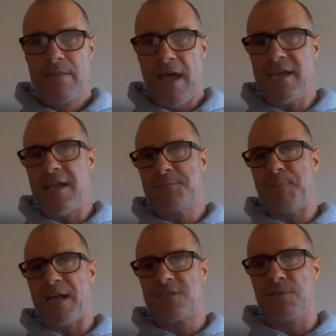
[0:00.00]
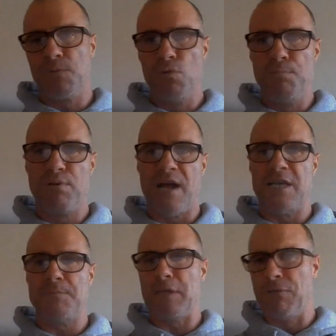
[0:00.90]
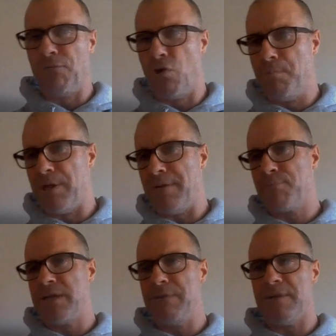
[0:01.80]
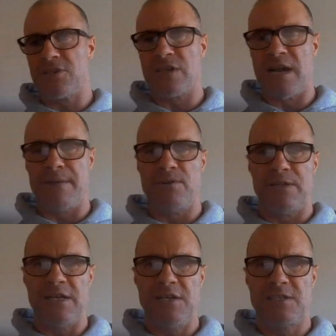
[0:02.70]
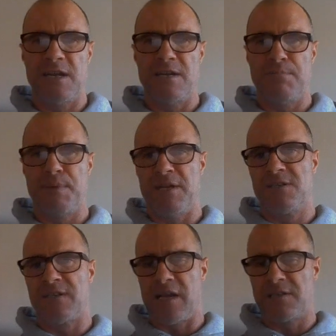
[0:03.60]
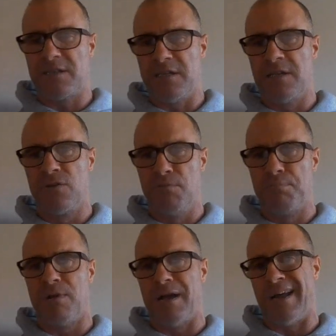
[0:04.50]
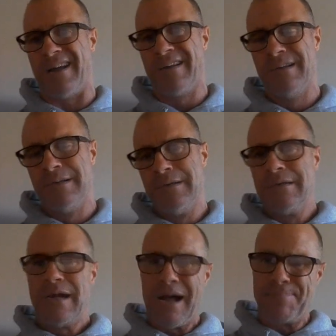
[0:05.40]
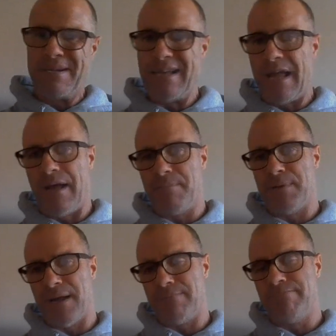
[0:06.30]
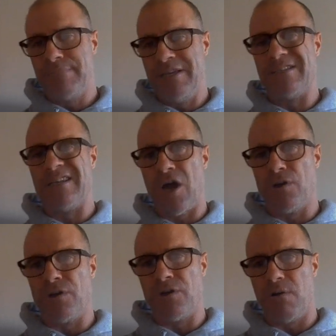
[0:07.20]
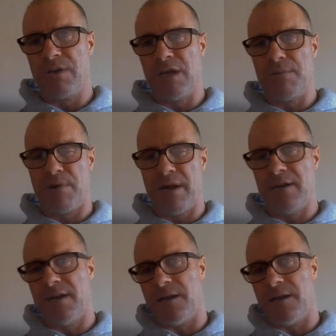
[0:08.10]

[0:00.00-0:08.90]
They get back some good players, but they've all been pretty much named on the extended bench. Sexton, good player, up and down, but is a noted goal kicker. Brandon